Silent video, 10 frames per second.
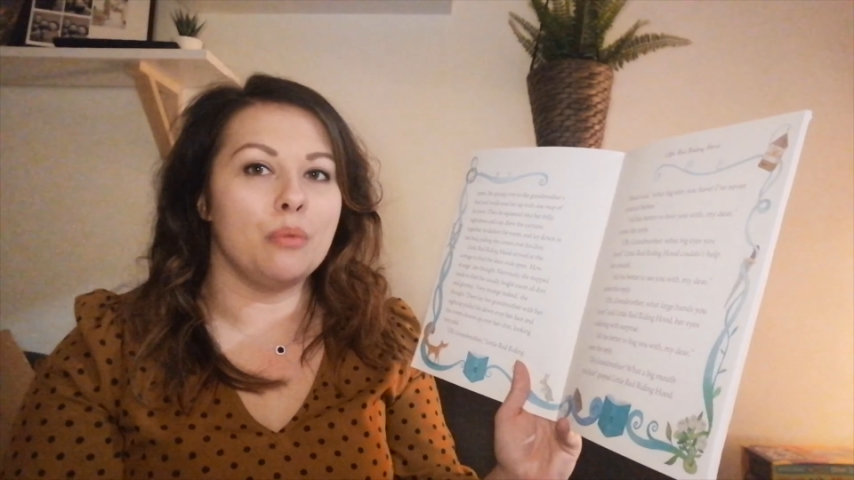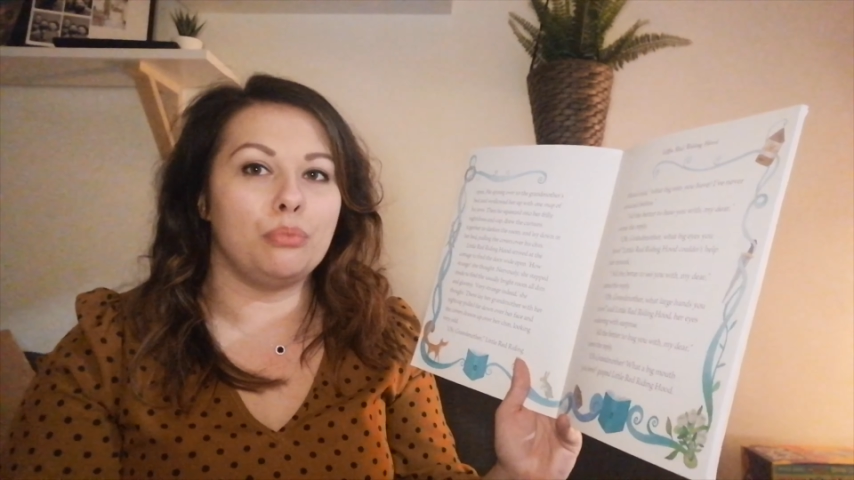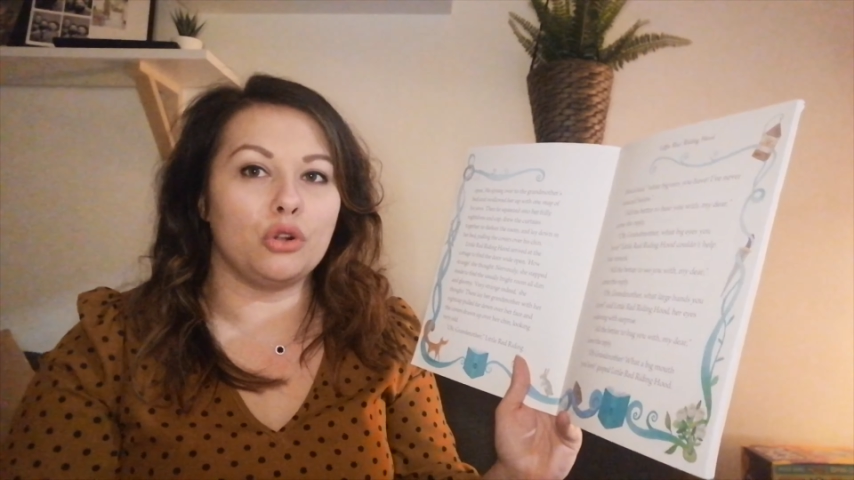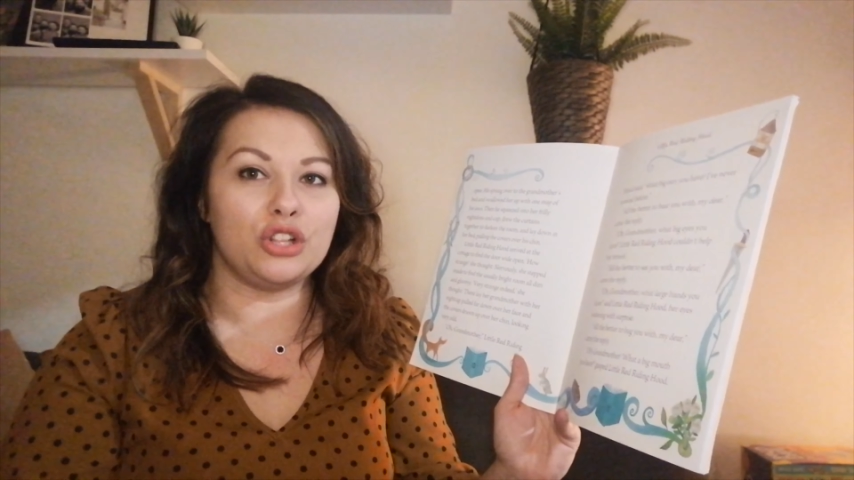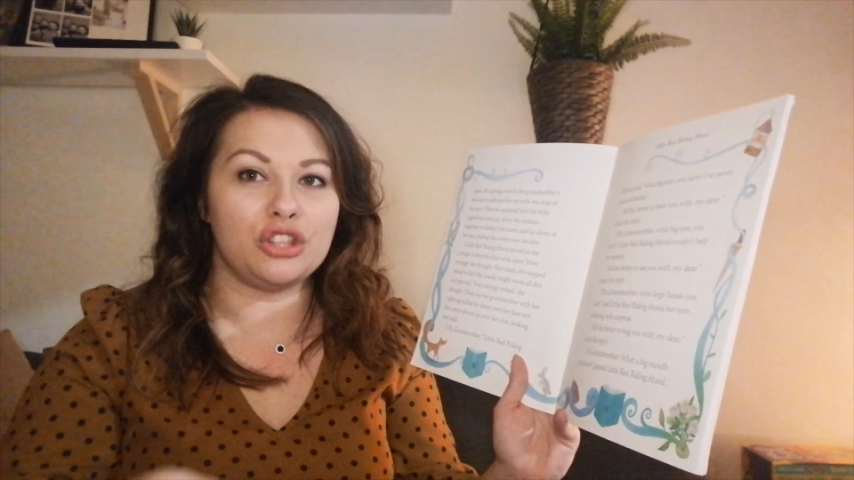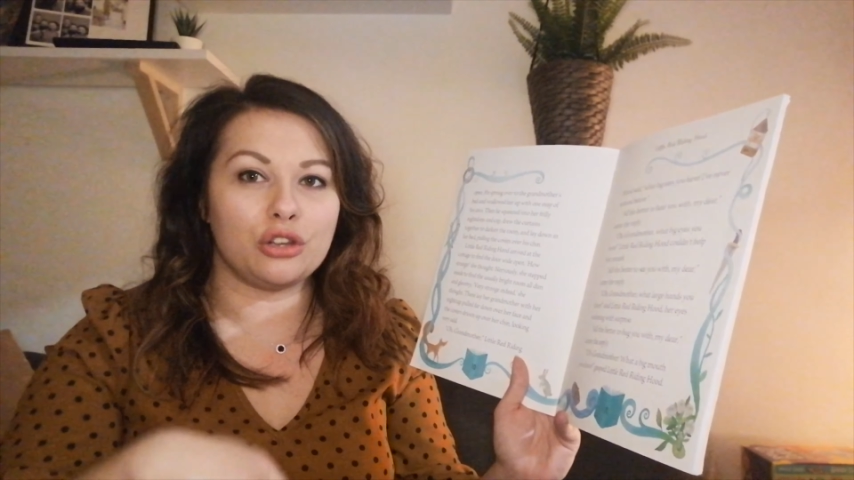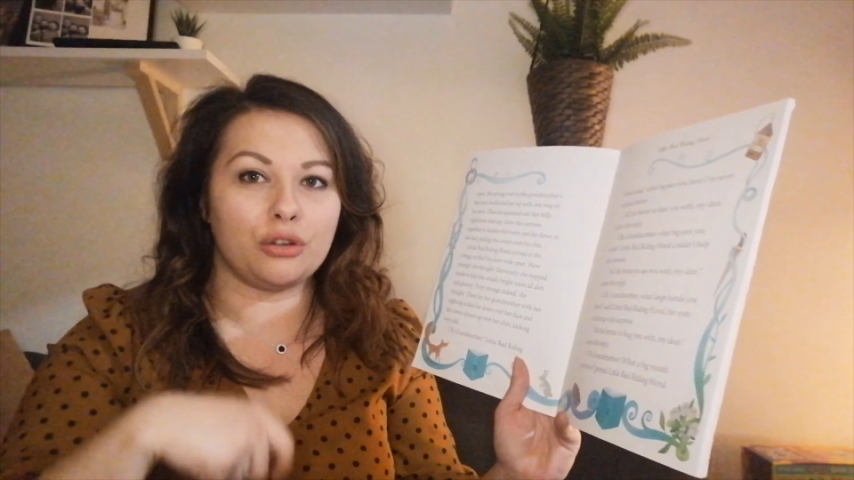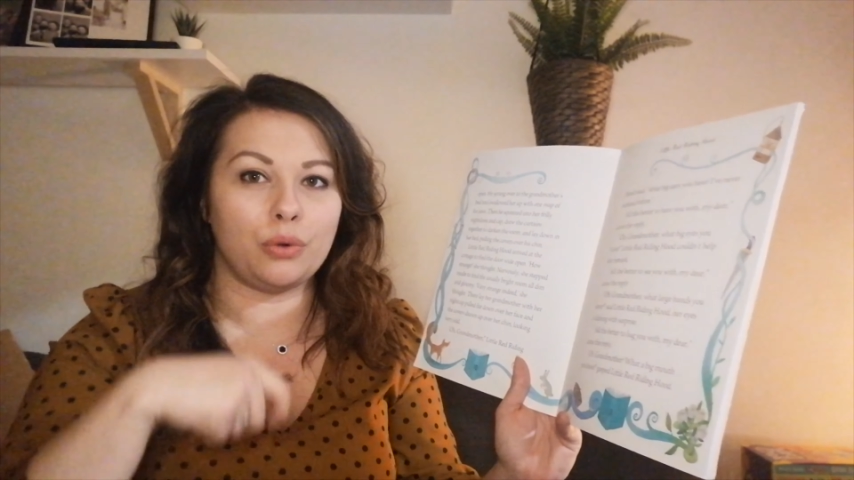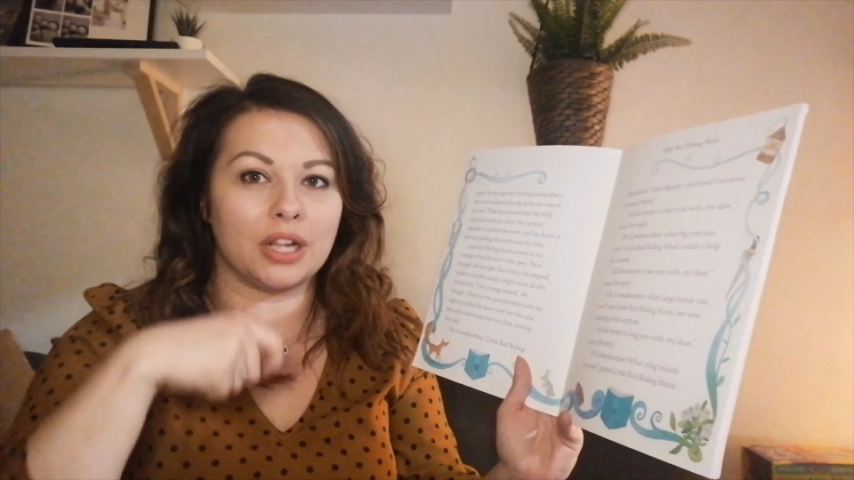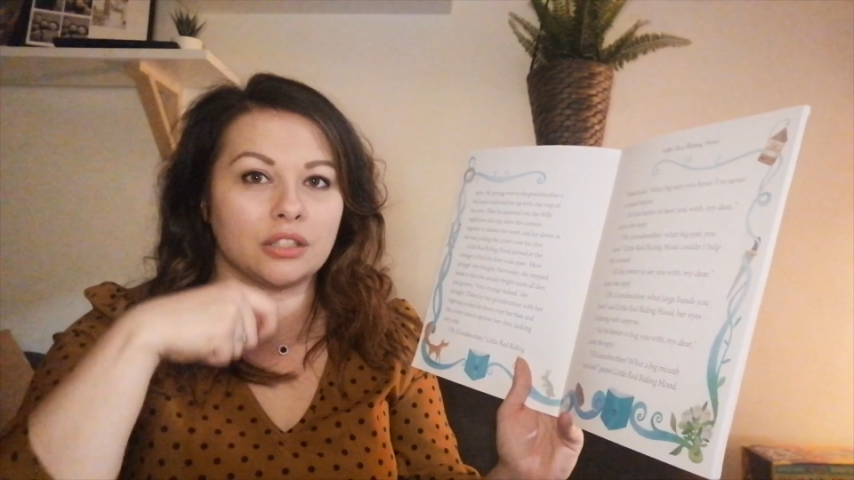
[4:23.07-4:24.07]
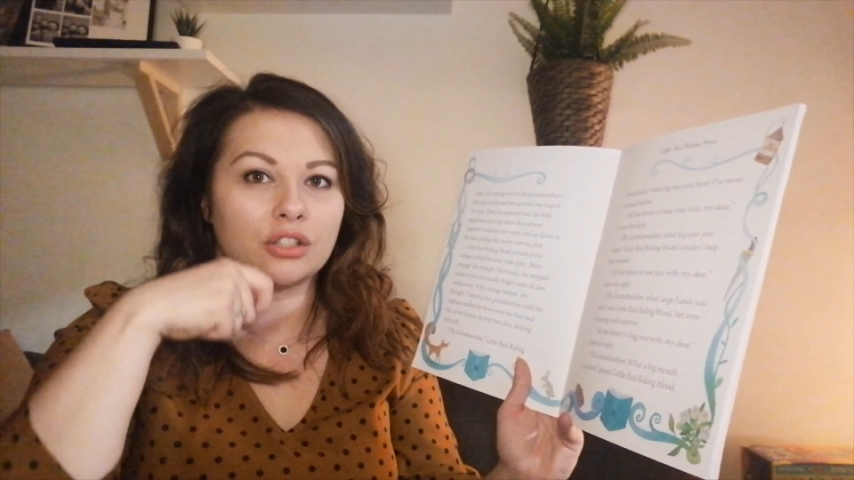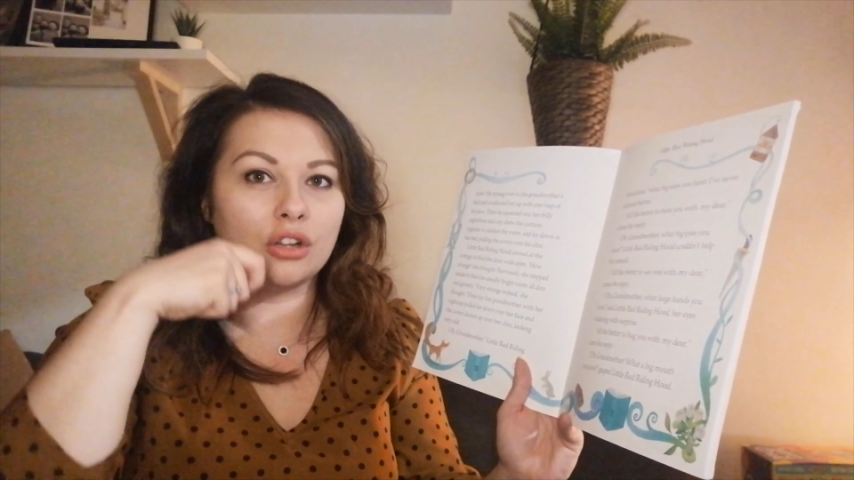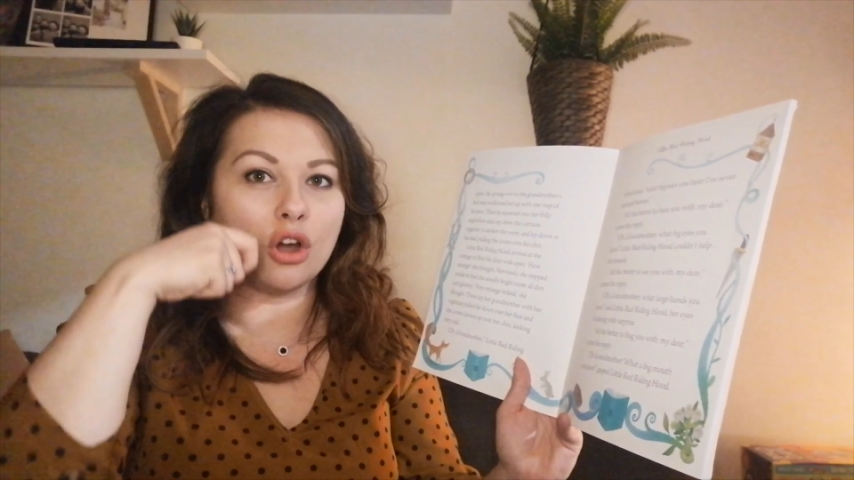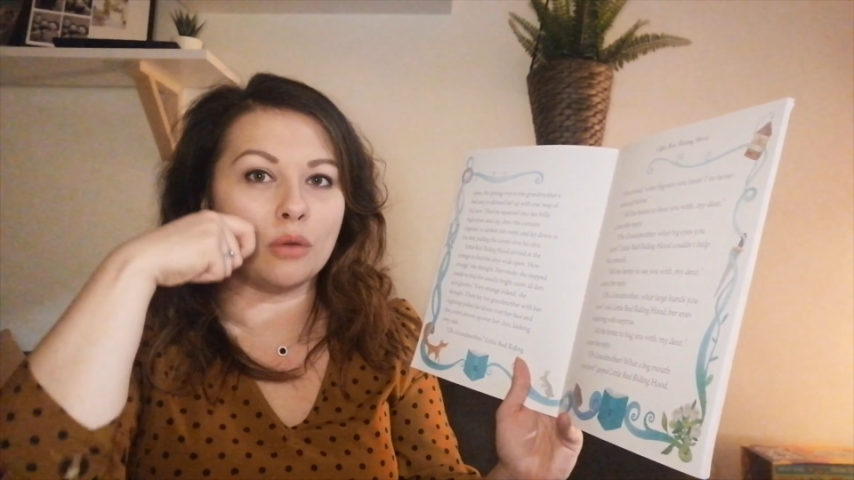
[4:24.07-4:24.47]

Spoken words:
pulling the quilt